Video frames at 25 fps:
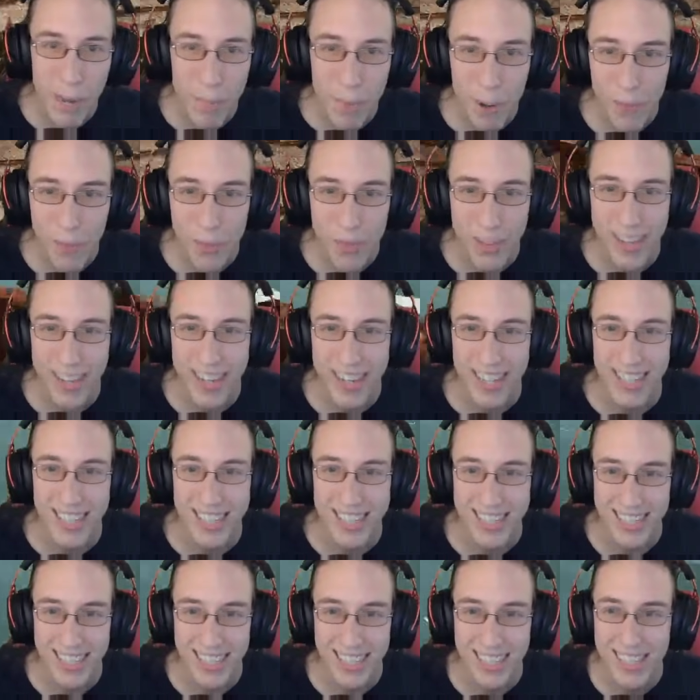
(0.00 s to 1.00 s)
ammo
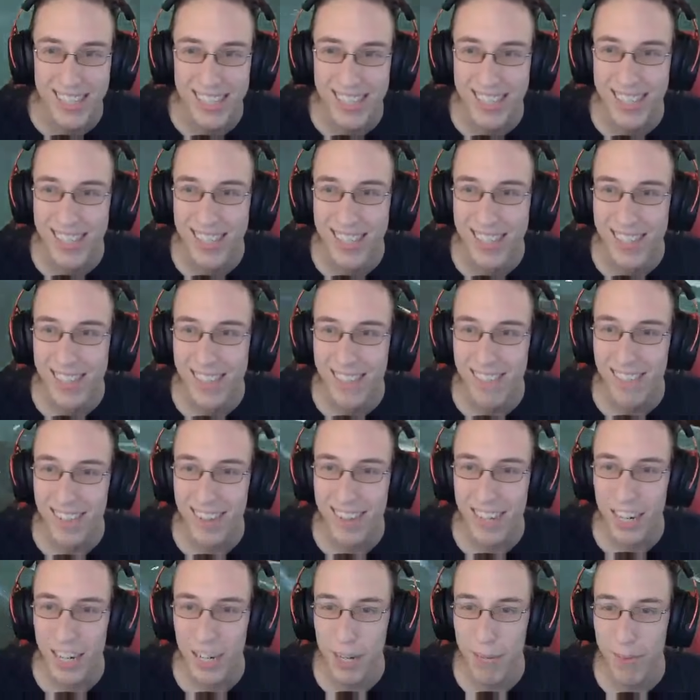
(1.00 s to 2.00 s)
things.
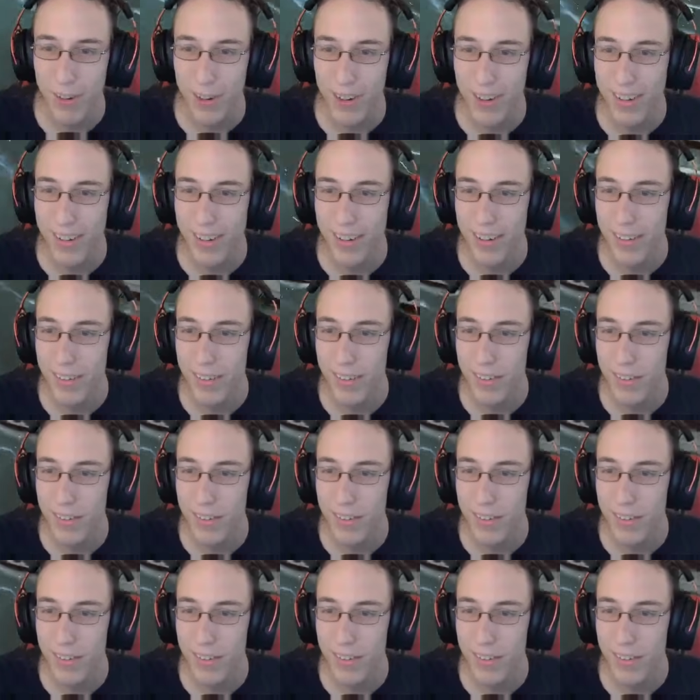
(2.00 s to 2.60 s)
What a gamer.